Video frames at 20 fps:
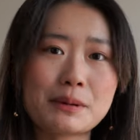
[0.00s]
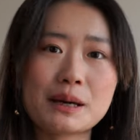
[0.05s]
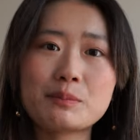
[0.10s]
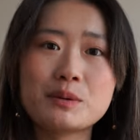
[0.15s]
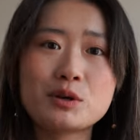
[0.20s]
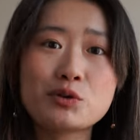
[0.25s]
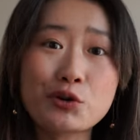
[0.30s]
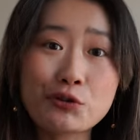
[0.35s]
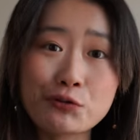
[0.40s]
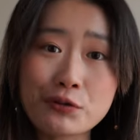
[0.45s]
might
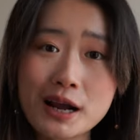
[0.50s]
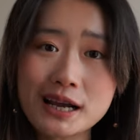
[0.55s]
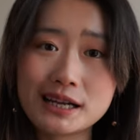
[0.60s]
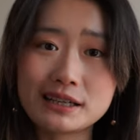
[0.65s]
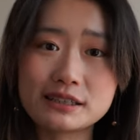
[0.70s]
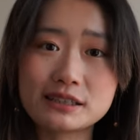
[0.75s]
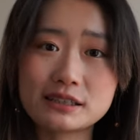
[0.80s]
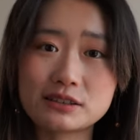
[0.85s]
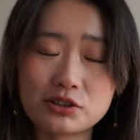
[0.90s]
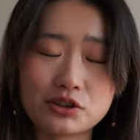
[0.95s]
be your
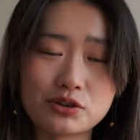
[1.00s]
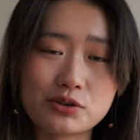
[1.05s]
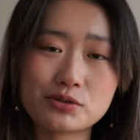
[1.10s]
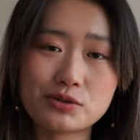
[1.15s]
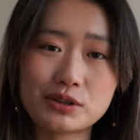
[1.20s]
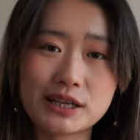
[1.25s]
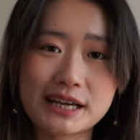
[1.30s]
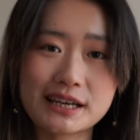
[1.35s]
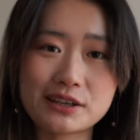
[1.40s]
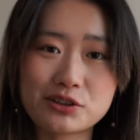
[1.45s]
friend, you know,
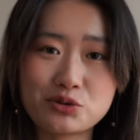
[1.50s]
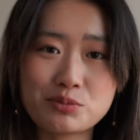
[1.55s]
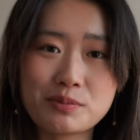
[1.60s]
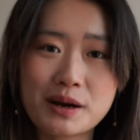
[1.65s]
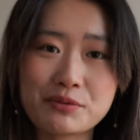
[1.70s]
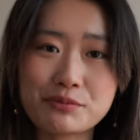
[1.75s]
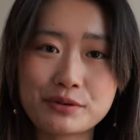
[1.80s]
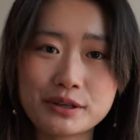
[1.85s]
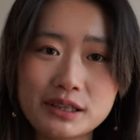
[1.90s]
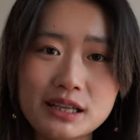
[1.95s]
like you
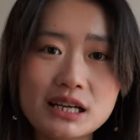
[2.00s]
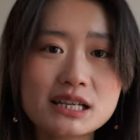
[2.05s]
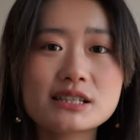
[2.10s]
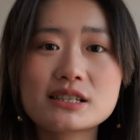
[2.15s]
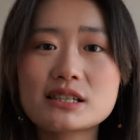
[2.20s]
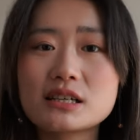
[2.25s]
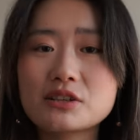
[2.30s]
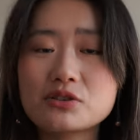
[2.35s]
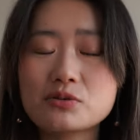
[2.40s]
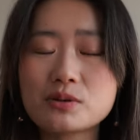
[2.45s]
might
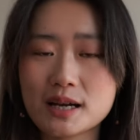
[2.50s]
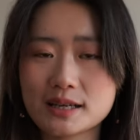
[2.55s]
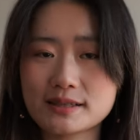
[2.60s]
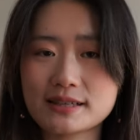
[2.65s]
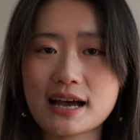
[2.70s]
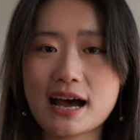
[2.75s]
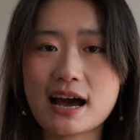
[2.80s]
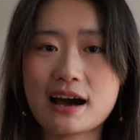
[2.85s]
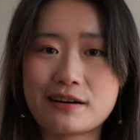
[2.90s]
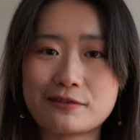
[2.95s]
realize that you
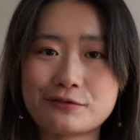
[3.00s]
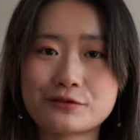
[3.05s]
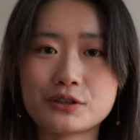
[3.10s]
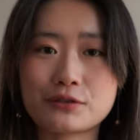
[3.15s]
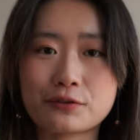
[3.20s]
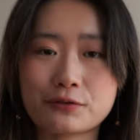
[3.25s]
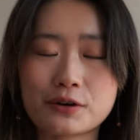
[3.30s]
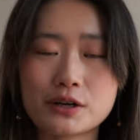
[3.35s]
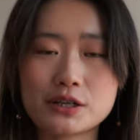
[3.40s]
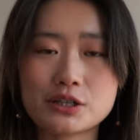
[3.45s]
guys have
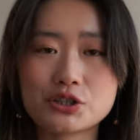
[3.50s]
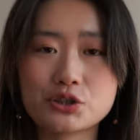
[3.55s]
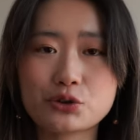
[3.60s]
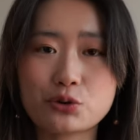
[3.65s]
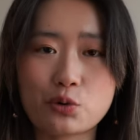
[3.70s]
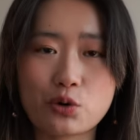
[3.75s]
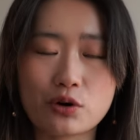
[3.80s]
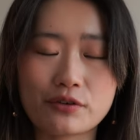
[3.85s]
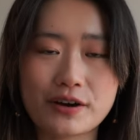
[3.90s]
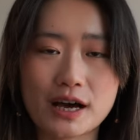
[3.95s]
different
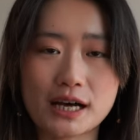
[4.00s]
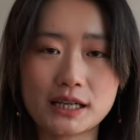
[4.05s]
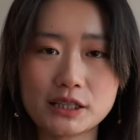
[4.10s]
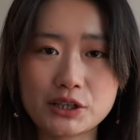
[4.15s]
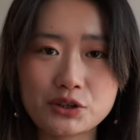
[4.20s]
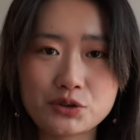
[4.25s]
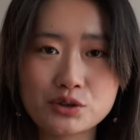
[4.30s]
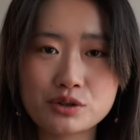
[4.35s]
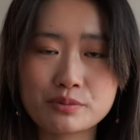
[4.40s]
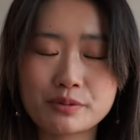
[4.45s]
core
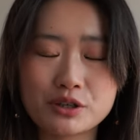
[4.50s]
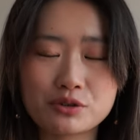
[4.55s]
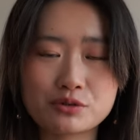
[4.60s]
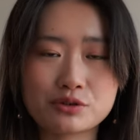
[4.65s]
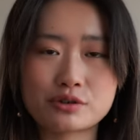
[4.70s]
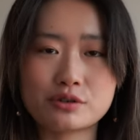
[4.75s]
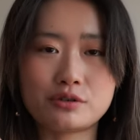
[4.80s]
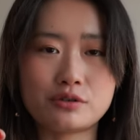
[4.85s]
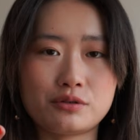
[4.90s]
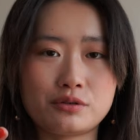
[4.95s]
values, but you
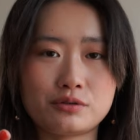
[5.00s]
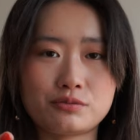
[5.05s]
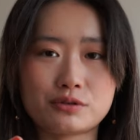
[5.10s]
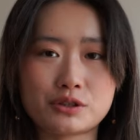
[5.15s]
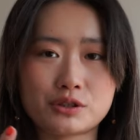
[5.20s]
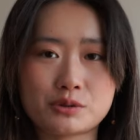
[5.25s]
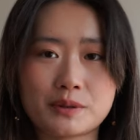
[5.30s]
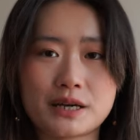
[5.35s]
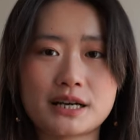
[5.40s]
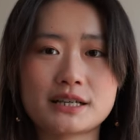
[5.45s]
still
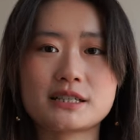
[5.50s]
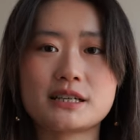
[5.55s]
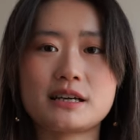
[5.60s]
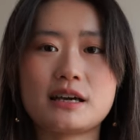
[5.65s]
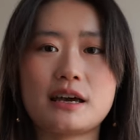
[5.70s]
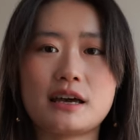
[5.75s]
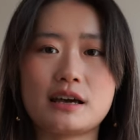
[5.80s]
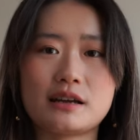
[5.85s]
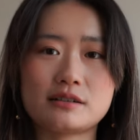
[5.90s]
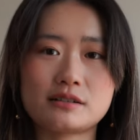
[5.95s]
respect
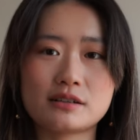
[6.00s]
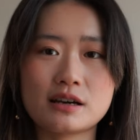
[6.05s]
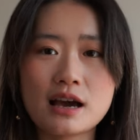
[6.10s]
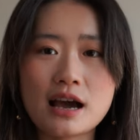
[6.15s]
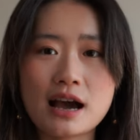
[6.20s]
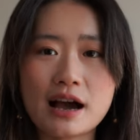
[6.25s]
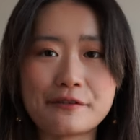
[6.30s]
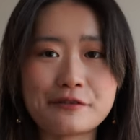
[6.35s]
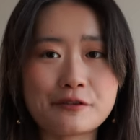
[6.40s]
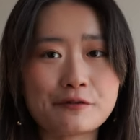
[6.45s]
and
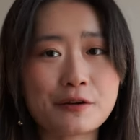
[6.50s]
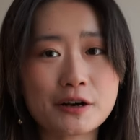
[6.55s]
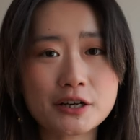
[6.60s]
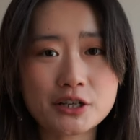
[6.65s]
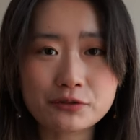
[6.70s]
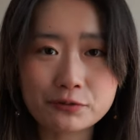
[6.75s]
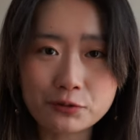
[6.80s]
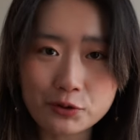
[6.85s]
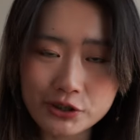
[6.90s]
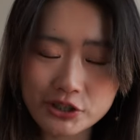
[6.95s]
have
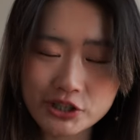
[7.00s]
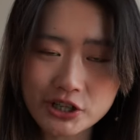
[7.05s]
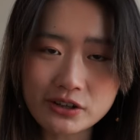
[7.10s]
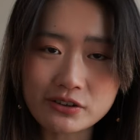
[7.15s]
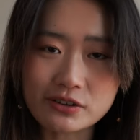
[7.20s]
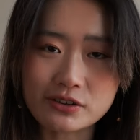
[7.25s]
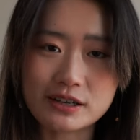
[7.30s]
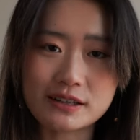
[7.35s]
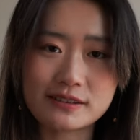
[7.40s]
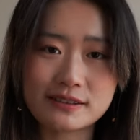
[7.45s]
affection for each
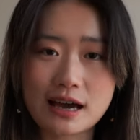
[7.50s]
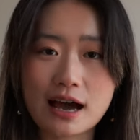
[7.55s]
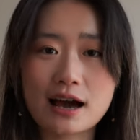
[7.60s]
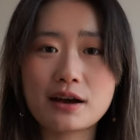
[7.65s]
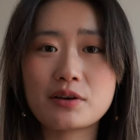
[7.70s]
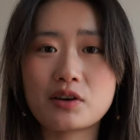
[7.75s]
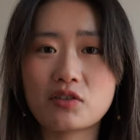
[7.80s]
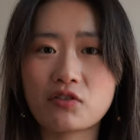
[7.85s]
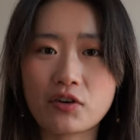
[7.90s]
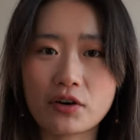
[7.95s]
other. And
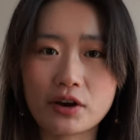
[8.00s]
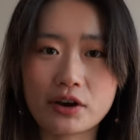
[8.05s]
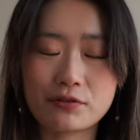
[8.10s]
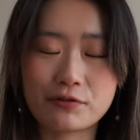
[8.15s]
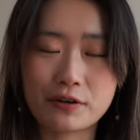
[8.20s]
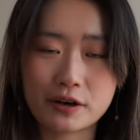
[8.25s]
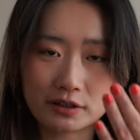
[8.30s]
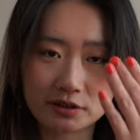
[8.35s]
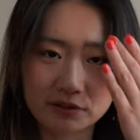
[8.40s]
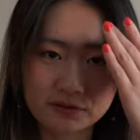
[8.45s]
that
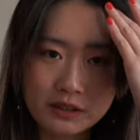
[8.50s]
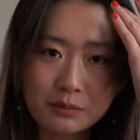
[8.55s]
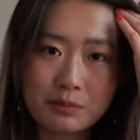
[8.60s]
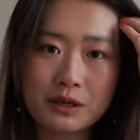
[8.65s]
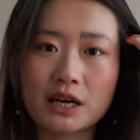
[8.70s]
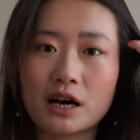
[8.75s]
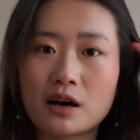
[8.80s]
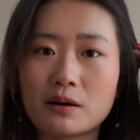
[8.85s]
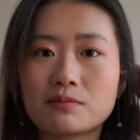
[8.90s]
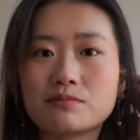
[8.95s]
effectively
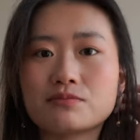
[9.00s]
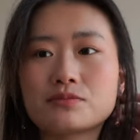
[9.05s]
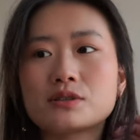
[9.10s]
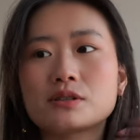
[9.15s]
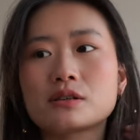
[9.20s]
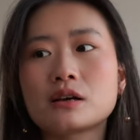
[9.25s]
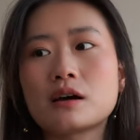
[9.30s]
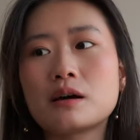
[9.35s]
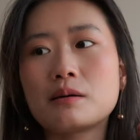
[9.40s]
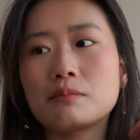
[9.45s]

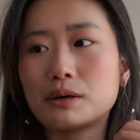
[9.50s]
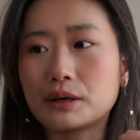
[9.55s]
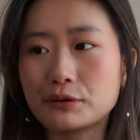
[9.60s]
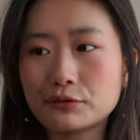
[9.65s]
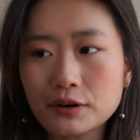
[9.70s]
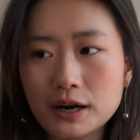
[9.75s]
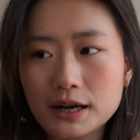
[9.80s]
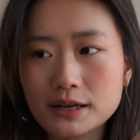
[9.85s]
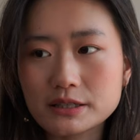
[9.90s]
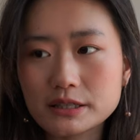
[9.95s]
becomes my
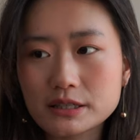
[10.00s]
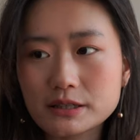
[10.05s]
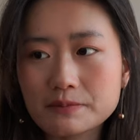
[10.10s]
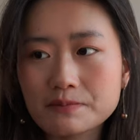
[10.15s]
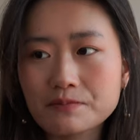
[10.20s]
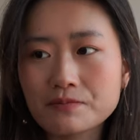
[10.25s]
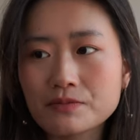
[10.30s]
friend.